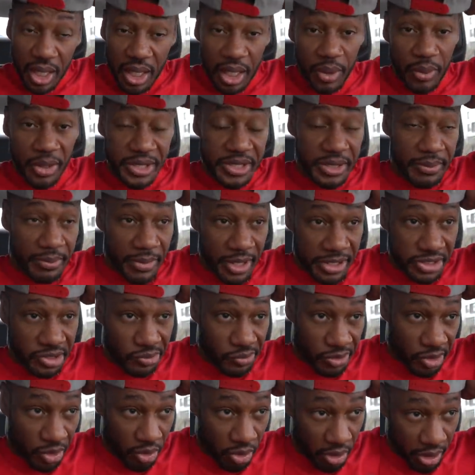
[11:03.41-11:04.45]
It wasn't much
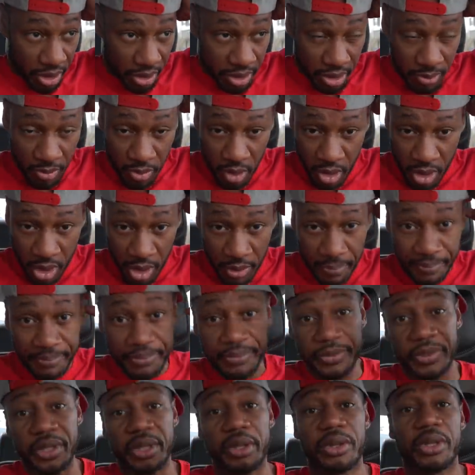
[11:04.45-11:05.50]
to record in the mall.
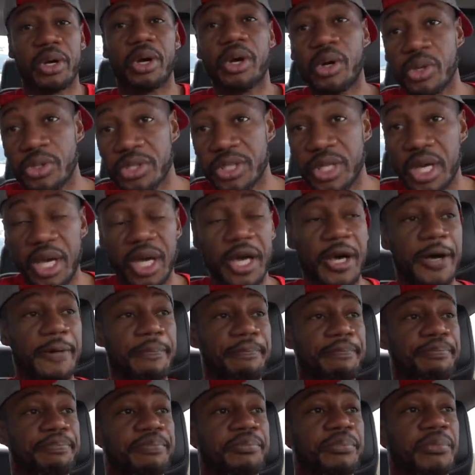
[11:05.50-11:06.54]
Those
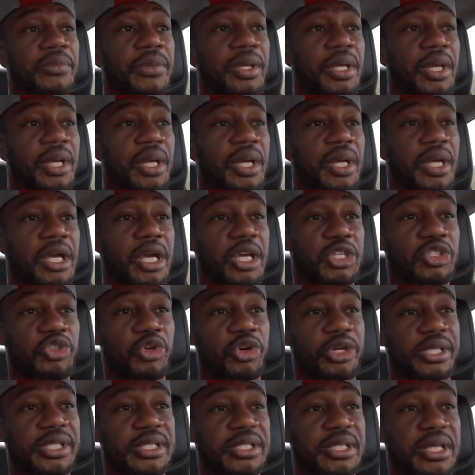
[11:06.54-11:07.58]
Air
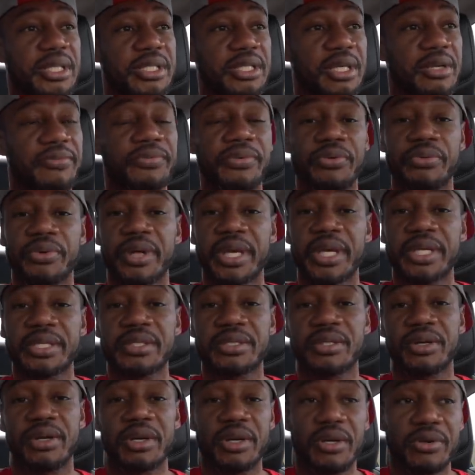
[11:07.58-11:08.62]
Jordan 6
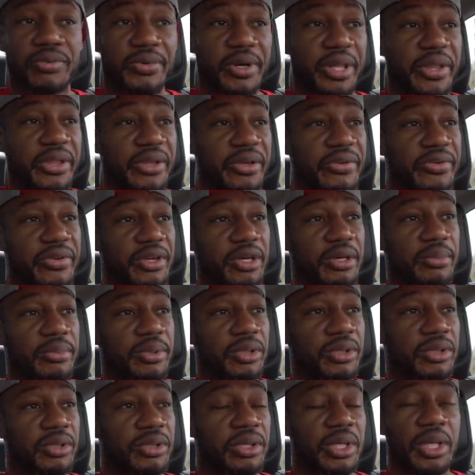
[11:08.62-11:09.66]
infrareds are readily
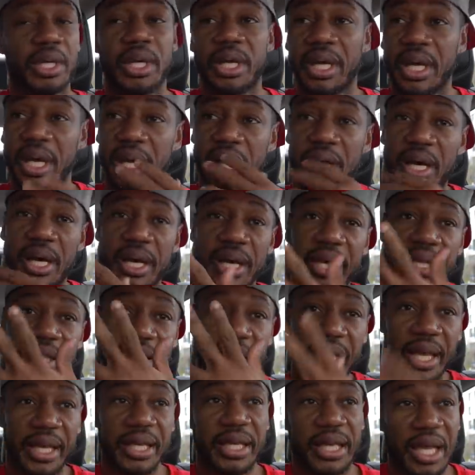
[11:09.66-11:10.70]
available. In
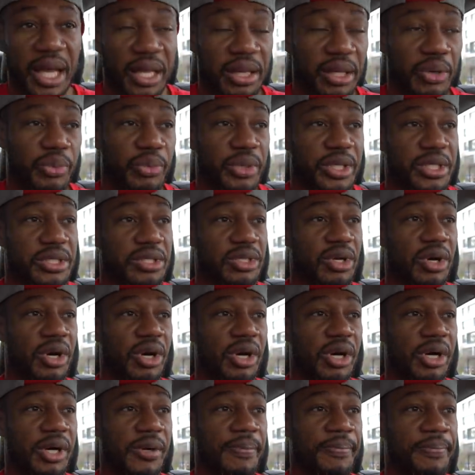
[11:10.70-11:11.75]
the Nike outlet, we
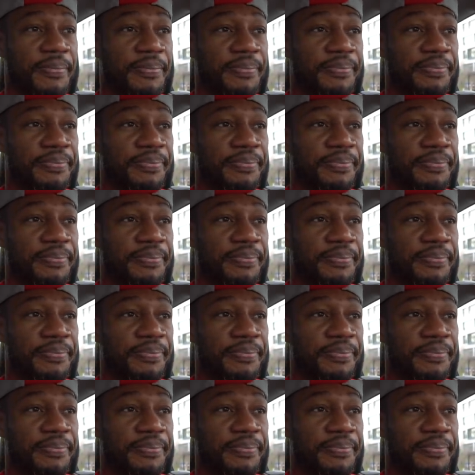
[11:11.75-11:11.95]
saw